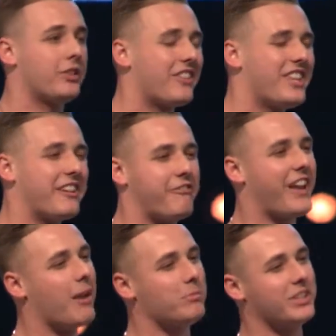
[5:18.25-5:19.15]
I think
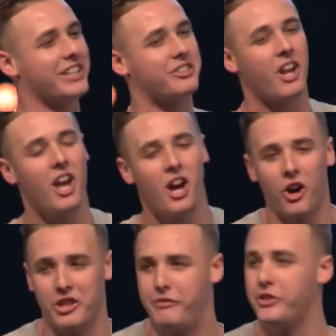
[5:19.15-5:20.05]
families are
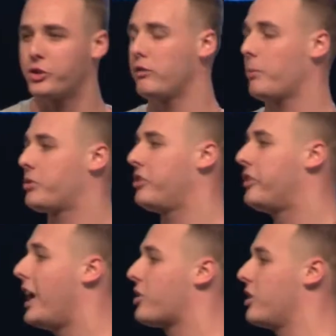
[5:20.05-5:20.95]
the physical
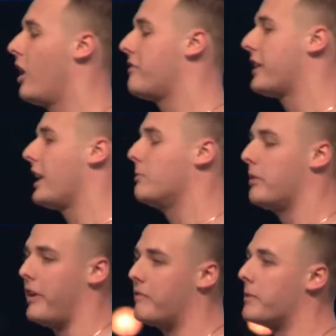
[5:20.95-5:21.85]
representation of the kingdom of
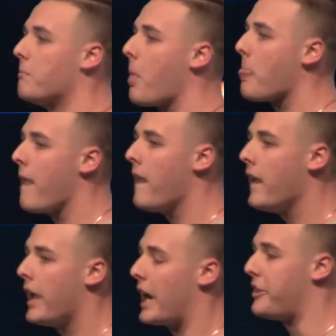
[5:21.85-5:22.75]
heaven.
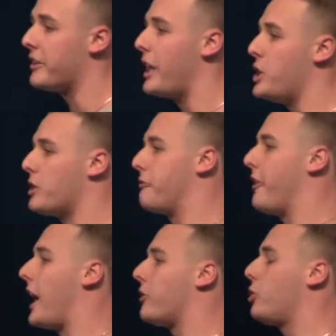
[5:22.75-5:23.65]
And I think that you can
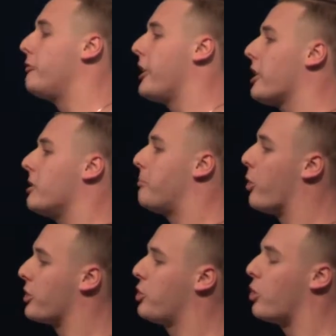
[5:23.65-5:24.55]
find two very
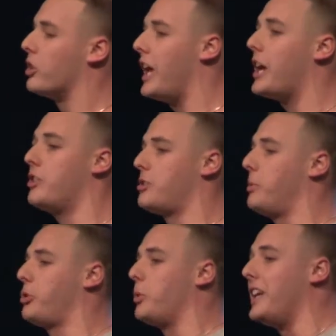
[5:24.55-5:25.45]
important correlations
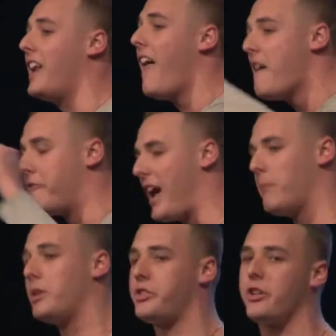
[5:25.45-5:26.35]
between
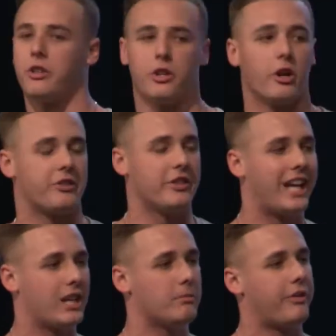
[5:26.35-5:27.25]
families here on earth and the
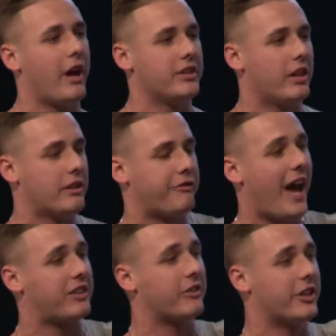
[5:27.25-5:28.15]
kingdom of heaven and the
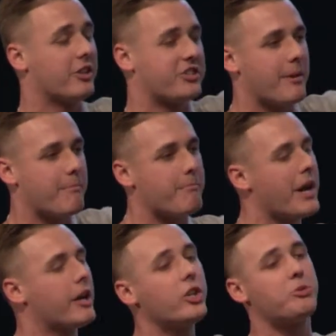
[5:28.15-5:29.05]
fact that there's a
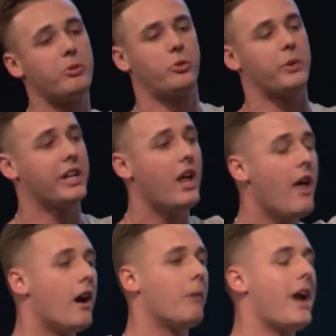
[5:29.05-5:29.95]
marriage between
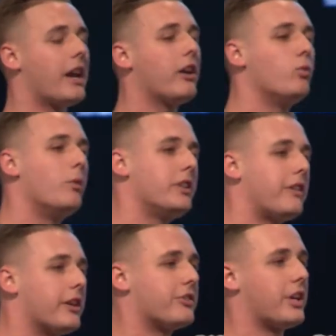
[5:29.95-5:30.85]
a man and a woman and
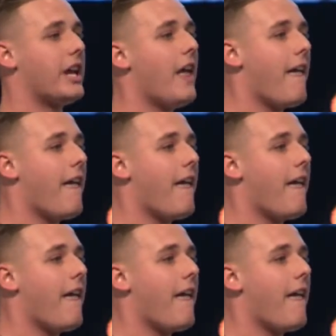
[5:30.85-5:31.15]
there's a